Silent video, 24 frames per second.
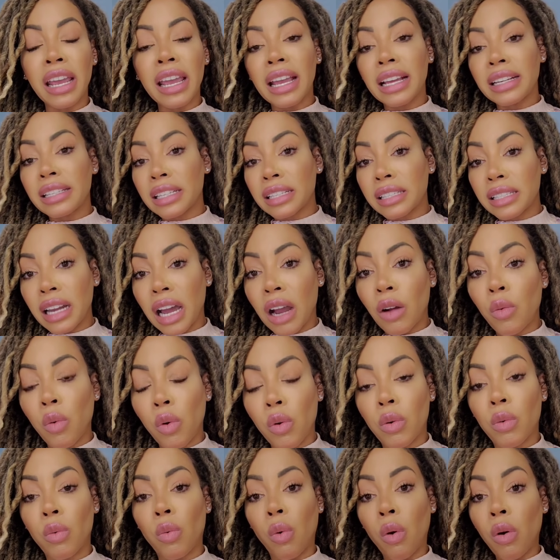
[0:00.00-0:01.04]
It does
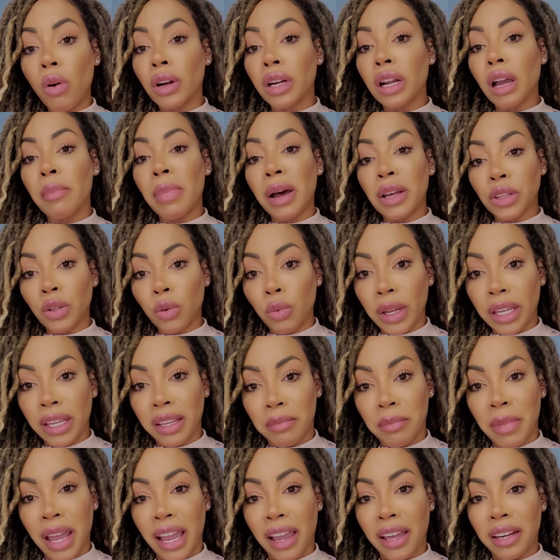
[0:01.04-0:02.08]
not warn about the
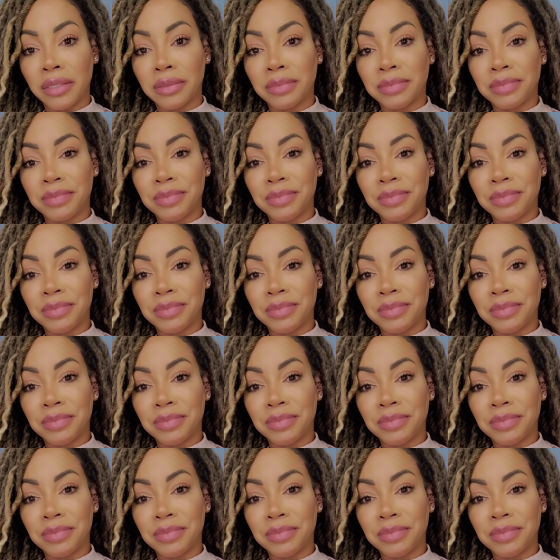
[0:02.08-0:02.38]
wicked man.